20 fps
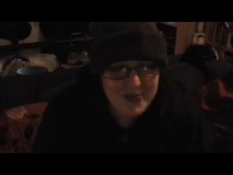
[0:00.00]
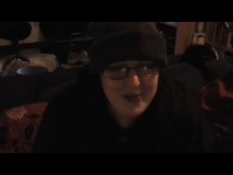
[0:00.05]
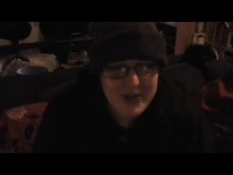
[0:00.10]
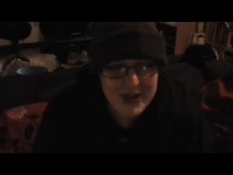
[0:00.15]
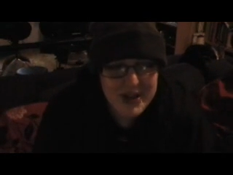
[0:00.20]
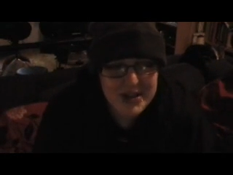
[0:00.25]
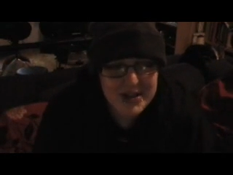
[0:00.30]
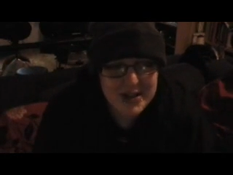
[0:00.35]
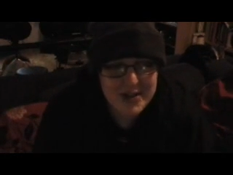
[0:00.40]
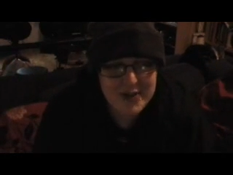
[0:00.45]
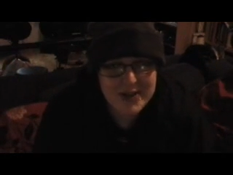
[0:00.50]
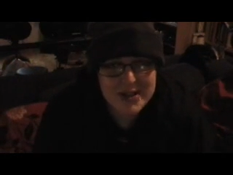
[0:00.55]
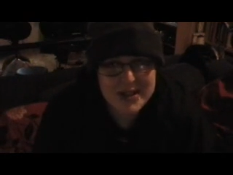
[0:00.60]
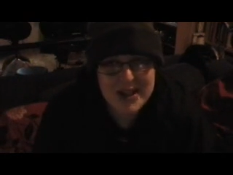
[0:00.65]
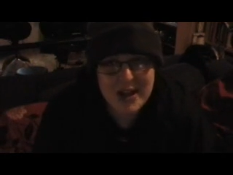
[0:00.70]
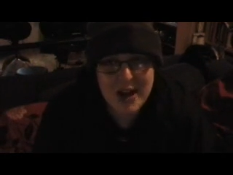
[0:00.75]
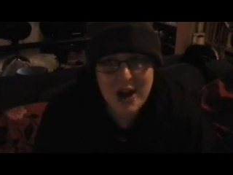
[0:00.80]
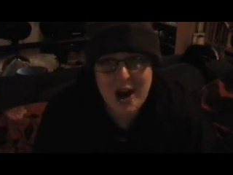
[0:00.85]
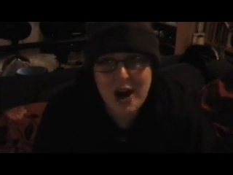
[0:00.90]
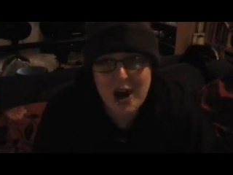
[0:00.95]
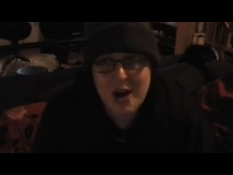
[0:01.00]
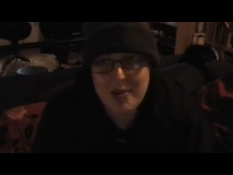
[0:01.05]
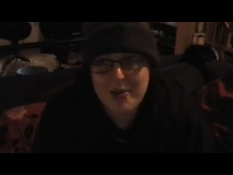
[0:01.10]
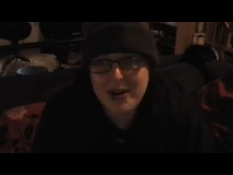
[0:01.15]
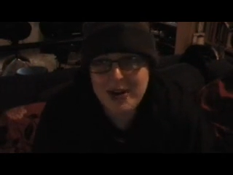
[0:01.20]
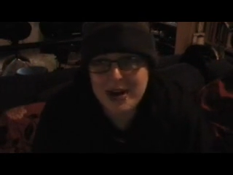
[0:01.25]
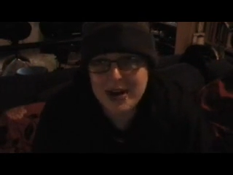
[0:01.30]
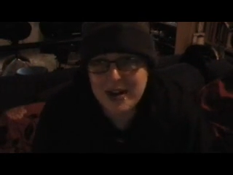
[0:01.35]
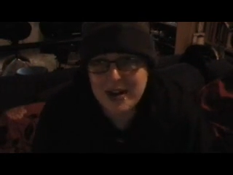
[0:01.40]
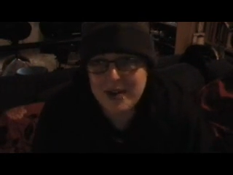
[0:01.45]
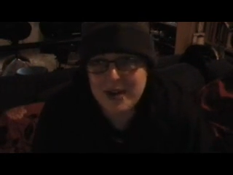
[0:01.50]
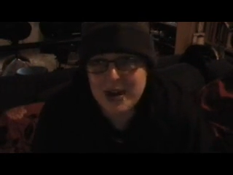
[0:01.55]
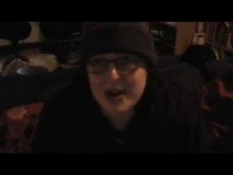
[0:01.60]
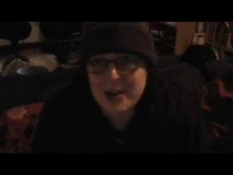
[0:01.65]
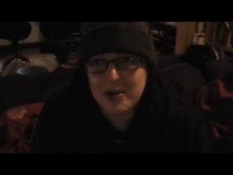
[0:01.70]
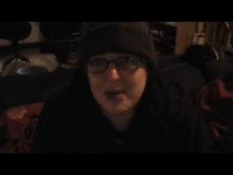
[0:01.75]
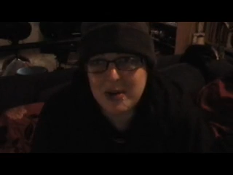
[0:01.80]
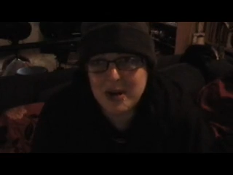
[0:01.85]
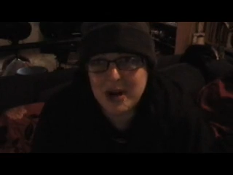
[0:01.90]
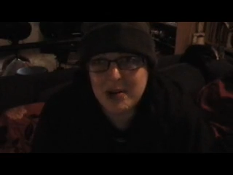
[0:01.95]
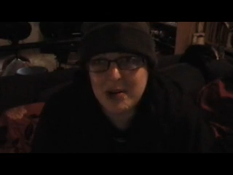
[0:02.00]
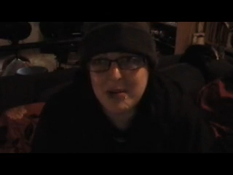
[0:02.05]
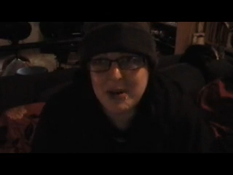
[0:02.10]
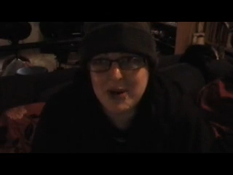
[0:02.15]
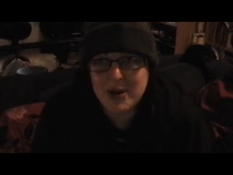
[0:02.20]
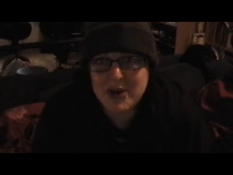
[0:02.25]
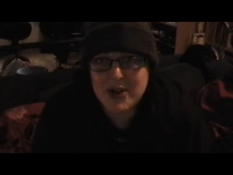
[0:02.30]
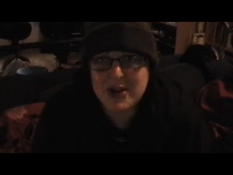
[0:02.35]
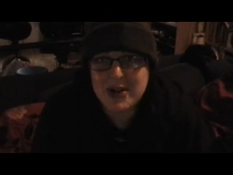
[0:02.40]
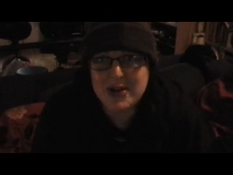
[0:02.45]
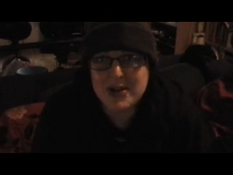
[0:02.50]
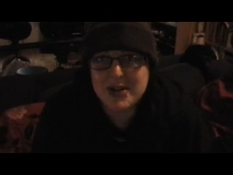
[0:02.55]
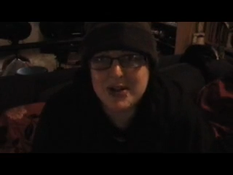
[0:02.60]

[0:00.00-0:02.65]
He's obviously harbouring a few emotional